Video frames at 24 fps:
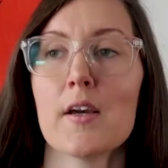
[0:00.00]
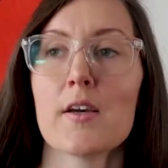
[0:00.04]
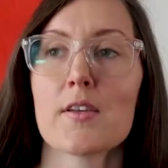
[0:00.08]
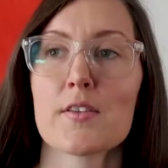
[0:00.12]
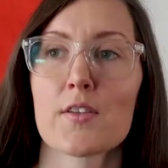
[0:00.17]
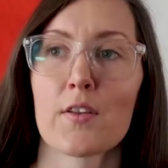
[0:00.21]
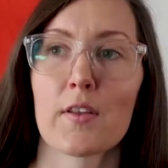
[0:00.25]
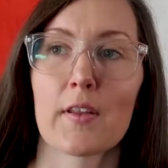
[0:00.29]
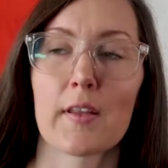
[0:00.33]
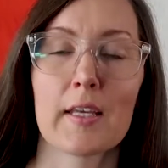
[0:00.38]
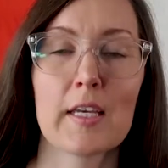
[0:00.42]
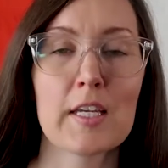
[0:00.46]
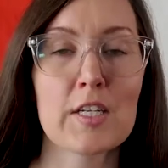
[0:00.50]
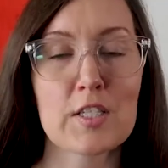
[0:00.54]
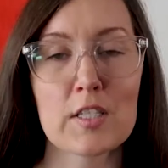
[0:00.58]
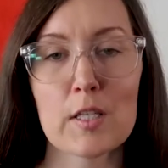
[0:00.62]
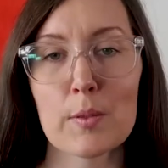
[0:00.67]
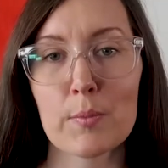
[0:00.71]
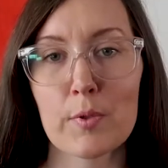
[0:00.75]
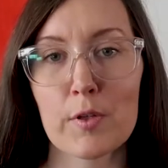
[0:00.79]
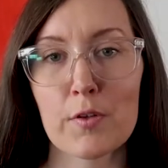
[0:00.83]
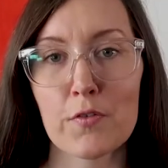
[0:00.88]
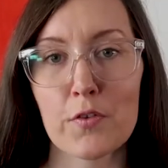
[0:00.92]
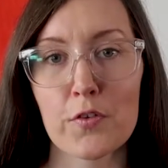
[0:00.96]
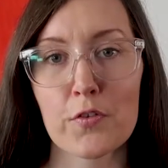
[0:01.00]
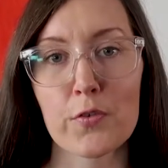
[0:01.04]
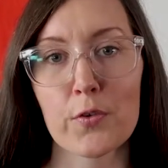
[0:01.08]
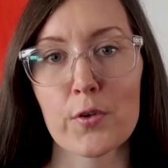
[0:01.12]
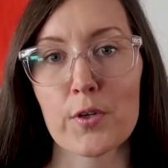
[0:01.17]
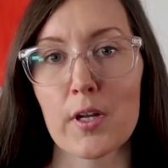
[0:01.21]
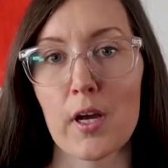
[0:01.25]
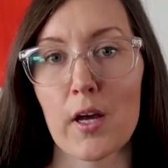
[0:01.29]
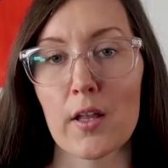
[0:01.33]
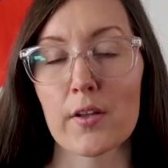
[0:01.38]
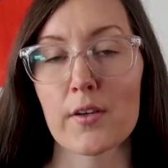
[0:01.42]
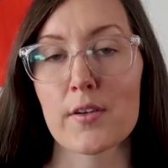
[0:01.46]
So they each limp in for
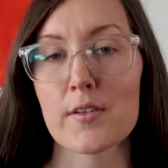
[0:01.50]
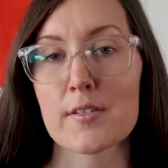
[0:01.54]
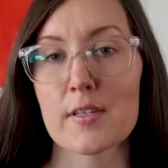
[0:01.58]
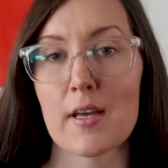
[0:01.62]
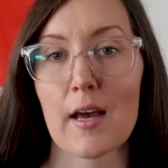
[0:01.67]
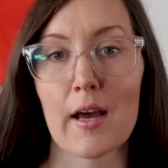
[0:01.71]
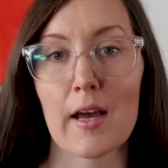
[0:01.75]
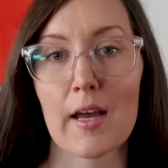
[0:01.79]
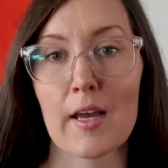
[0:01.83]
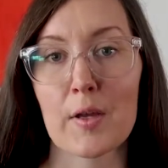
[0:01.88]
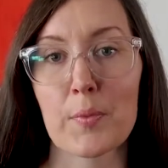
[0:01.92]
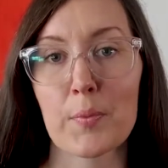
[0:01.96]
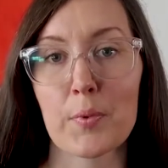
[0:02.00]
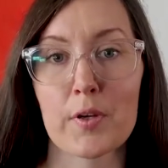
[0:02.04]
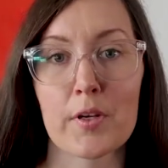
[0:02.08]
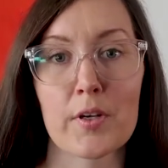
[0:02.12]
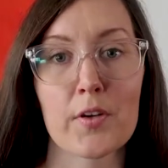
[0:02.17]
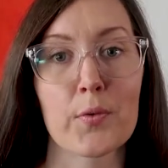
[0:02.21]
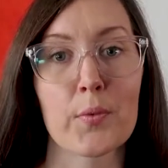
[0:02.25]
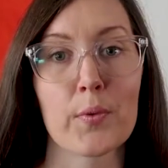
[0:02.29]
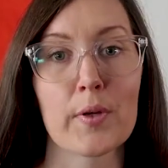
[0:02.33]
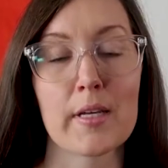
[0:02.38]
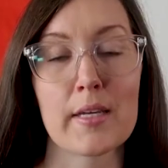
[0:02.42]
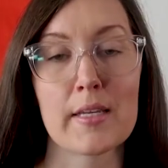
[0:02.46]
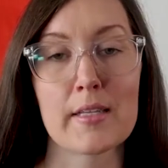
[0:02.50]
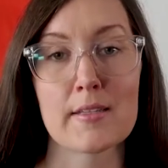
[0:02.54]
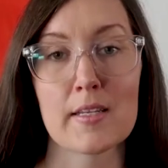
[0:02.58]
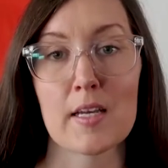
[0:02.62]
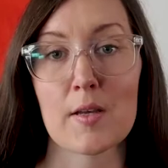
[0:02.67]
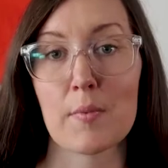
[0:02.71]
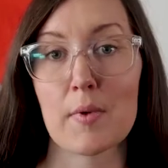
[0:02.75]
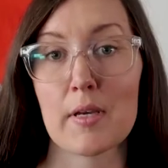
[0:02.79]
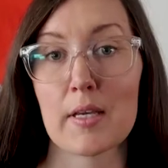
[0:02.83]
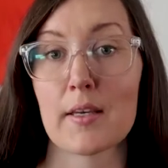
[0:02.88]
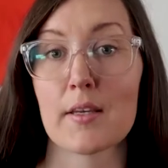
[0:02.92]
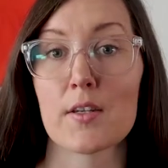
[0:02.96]
$4. I put in a raise, I
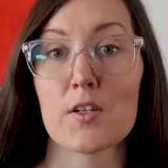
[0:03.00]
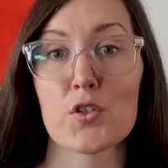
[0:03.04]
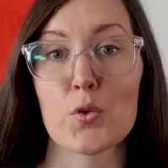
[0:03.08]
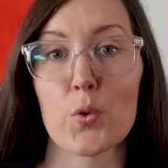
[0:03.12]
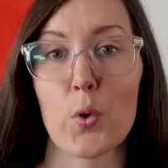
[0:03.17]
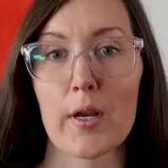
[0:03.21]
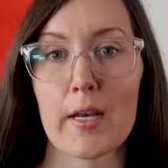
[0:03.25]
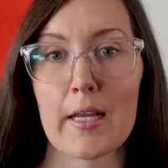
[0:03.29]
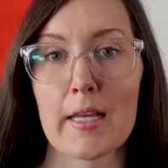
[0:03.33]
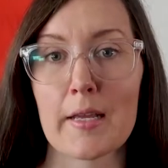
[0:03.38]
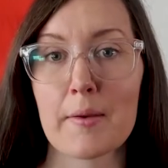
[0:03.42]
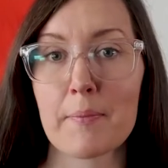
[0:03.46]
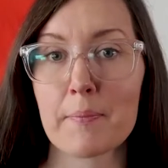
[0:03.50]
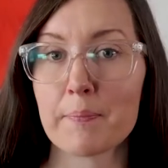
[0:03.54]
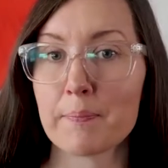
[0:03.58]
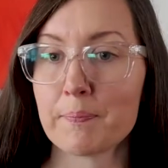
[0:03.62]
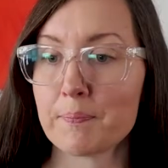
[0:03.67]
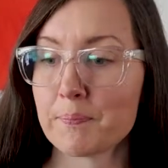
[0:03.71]
make it 20.